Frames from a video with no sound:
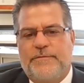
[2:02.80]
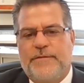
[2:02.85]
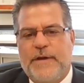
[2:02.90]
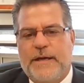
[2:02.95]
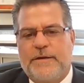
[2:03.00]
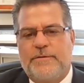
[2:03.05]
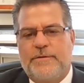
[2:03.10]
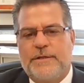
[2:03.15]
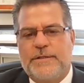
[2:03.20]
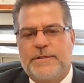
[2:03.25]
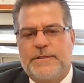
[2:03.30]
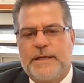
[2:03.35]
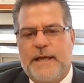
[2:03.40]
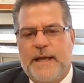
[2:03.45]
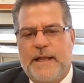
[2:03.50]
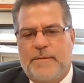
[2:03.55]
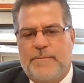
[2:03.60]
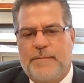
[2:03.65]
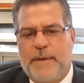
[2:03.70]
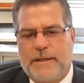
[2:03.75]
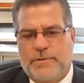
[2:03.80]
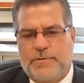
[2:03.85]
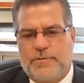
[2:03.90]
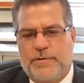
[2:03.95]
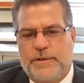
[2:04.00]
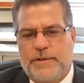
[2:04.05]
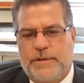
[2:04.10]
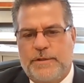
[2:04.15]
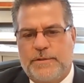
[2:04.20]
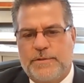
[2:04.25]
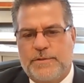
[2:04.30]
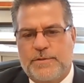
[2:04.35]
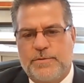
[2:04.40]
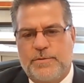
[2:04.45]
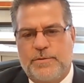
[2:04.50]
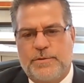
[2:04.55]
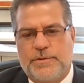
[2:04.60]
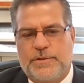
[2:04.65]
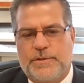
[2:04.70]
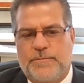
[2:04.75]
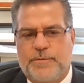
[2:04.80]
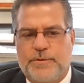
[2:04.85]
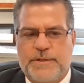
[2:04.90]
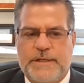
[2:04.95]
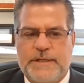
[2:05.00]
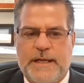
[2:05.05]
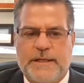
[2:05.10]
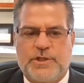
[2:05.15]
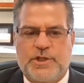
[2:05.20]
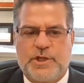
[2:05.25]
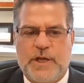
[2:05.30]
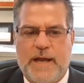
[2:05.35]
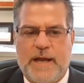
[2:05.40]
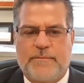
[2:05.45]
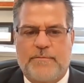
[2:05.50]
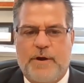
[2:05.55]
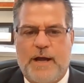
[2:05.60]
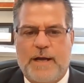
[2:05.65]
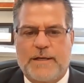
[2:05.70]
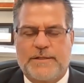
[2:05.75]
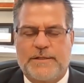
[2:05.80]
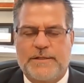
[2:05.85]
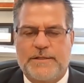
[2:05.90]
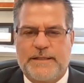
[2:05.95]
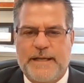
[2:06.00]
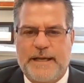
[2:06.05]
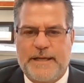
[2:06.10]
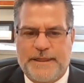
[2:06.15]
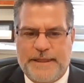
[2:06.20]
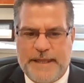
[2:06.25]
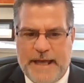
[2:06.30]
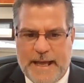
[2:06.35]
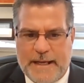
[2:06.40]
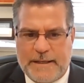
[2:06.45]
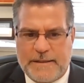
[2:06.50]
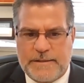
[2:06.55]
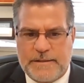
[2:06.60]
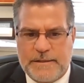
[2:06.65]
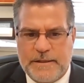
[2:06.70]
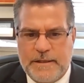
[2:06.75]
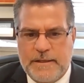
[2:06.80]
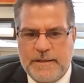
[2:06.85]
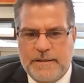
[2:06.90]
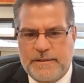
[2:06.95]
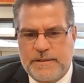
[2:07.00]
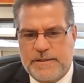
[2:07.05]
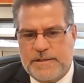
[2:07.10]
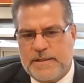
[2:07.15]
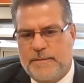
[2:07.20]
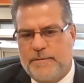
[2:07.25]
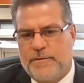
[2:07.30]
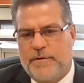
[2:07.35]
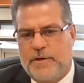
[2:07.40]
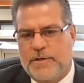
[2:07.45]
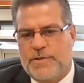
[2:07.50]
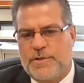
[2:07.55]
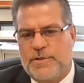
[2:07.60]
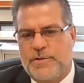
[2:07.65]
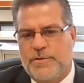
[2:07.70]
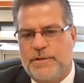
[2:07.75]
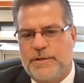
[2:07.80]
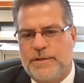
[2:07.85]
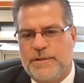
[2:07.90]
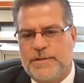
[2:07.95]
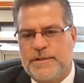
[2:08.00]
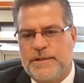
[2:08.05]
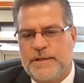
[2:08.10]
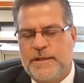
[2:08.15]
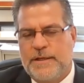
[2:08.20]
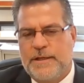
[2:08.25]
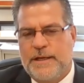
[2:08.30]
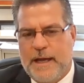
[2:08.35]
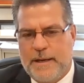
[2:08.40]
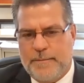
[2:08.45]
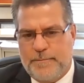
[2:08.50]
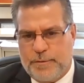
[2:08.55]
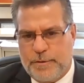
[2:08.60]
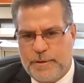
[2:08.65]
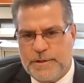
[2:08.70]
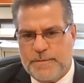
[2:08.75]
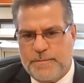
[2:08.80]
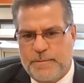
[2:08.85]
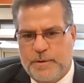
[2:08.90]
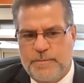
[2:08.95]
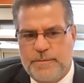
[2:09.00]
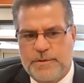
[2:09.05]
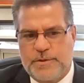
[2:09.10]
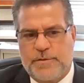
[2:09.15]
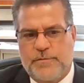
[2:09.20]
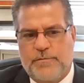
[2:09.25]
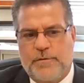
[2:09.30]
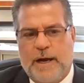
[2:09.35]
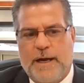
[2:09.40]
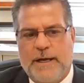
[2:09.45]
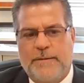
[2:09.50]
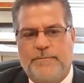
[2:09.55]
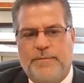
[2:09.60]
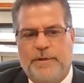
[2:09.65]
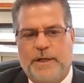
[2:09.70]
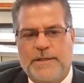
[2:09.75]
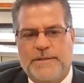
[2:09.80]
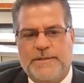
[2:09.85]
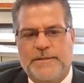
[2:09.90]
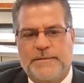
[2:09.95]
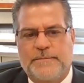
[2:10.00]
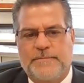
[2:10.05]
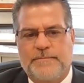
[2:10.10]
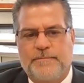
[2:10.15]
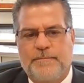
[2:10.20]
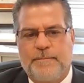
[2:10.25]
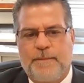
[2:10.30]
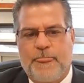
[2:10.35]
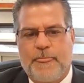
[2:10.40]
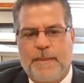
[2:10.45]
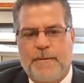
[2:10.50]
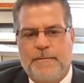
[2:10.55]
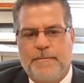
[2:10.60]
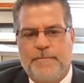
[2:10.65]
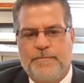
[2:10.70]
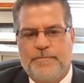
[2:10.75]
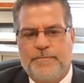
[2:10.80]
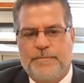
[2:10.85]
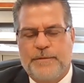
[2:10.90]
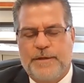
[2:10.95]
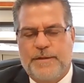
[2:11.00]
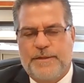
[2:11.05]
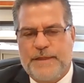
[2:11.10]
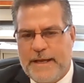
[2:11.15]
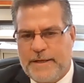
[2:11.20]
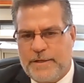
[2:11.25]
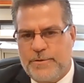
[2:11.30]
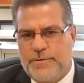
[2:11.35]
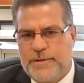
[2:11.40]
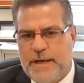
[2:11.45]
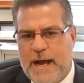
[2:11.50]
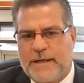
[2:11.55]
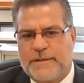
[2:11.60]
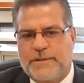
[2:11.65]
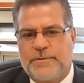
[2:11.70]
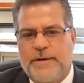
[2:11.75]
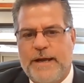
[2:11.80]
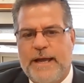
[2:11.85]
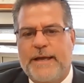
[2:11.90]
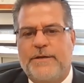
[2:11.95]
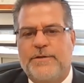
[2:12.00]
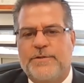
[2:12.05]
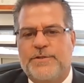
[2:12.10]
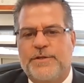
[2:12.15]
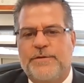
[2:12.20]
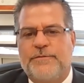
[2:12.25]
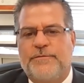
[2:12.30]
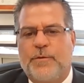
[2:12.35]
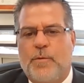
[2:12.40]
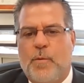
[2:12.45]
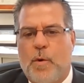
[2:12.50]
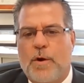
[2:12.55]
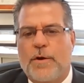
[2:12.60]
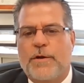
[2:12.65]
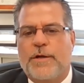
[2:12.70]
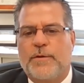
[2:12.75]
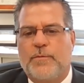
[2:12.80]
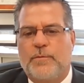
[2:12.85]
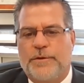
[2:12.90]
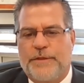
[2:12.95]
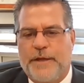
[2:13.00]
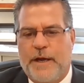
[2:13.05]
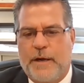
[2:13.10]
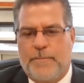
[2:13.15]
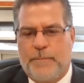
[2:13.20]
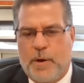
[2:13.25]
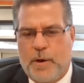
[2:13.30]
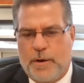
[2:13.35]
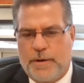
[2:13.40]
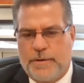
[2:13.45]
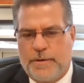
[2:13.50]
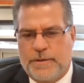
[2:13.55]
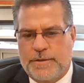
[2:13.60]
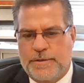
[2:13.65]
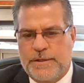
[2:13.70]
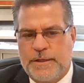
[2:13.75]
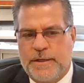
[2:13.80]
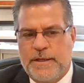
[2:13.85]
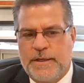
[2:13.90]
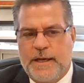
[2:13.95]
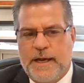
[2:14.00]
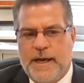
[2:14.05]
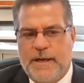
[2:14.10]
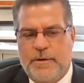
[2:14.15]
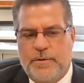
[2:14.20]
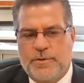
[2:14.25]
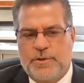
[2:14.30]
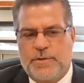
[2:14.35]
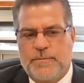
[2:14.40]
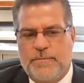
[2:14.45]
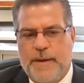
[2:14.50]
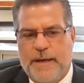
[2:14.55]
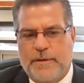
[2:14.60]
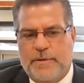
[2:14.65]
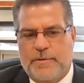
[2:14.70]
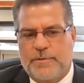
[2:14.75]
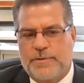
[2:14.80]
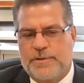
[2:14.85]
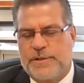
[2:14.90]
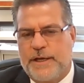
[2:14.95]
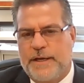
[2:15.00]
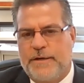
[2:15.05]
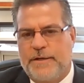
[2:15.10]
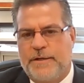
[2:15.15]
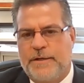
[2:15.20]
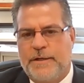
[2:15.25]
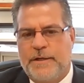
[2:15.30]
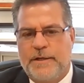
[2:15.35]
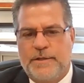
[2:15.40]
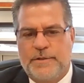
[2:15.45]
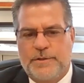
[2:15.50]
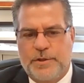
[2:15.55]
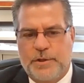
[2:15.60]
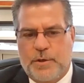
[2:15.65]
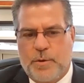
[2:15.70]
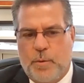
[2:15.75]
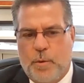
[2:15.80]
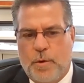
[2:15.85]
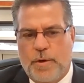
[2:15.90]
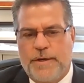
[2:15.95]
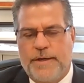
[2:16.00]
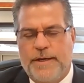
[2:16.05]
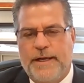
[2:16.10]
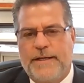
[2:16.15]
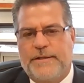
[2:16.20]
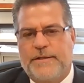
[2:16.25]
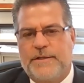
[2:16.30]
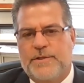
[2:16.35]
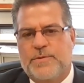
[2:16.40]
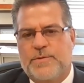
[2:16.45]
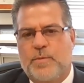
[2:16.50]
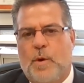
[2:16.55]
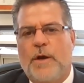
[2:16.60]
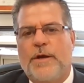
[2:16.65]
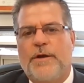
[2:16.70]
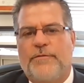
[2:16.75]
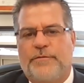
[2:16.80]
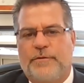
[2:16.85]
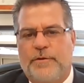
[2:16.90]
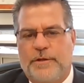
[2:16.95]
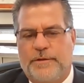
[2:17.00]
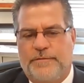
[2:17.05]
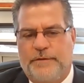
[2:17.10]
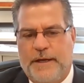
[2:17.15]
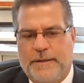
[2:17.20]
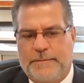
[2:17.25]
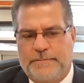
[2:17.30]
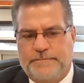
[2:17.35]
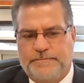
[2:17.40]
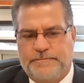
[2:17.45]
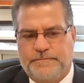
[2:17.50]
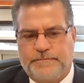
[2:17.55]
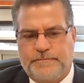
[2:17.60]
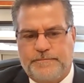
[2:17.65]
to Veterans Elementary School to present shamrocks and say thanks to some of our students and Principal Mr. Ryan Blessing. Thank you, Dr. Anderson, for working with our partners at Ocean Medical Center to coordinate this wonderful event.